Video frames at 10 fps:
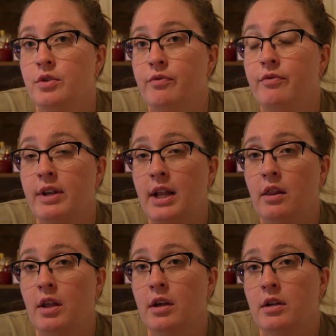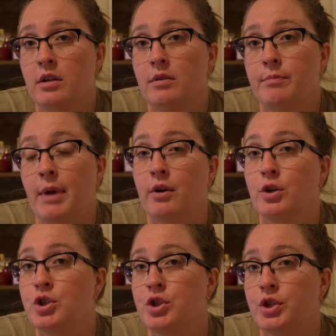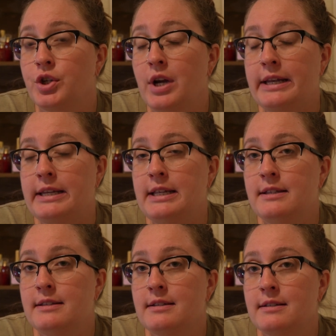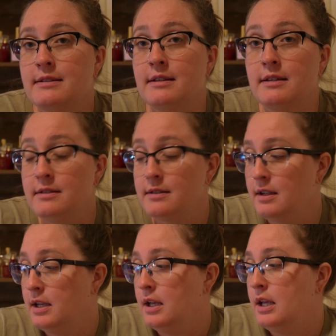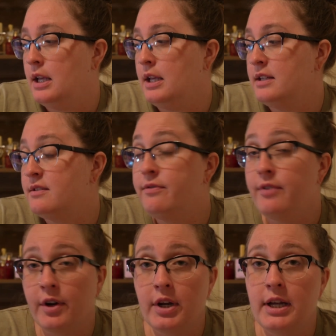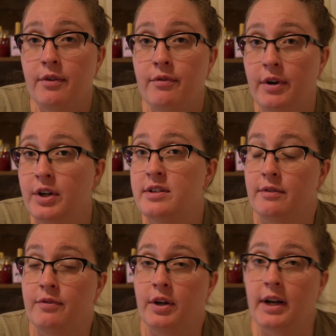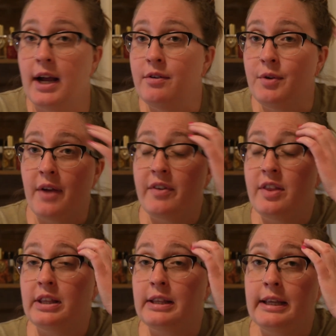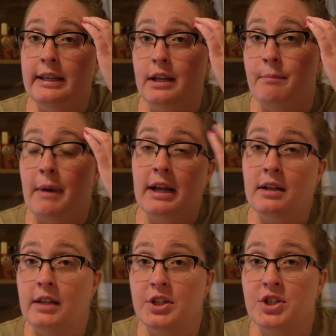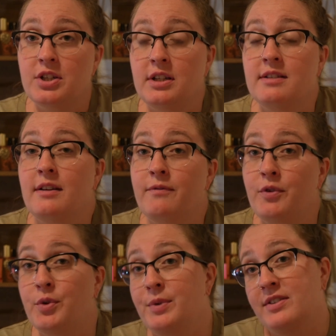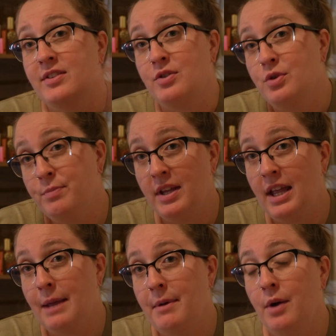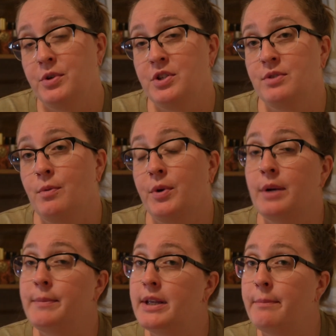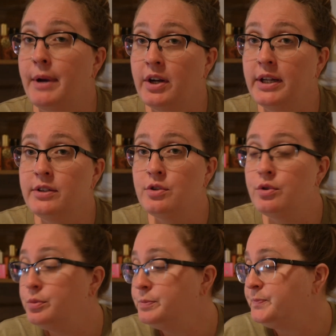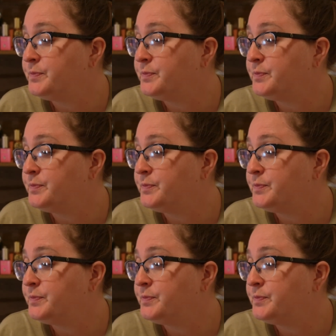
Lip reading: vanilla, powdered sugar, and yeast scent. It's very, very different. I don't have anything like it in my collection except for the recent dupe that came out, which is what we're going to be comparing it to.